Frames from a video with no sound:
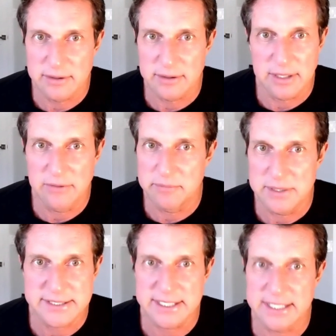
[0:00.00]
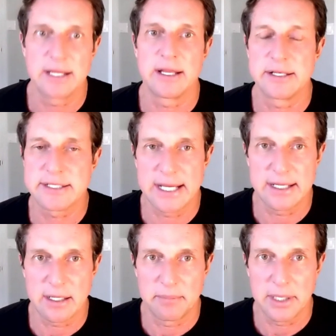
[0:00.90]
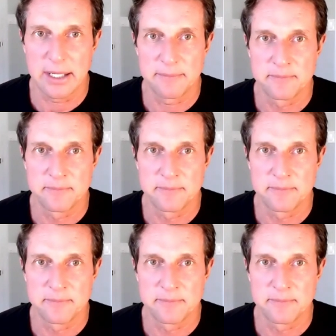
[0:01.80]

he would be sinking. He'd stand up again.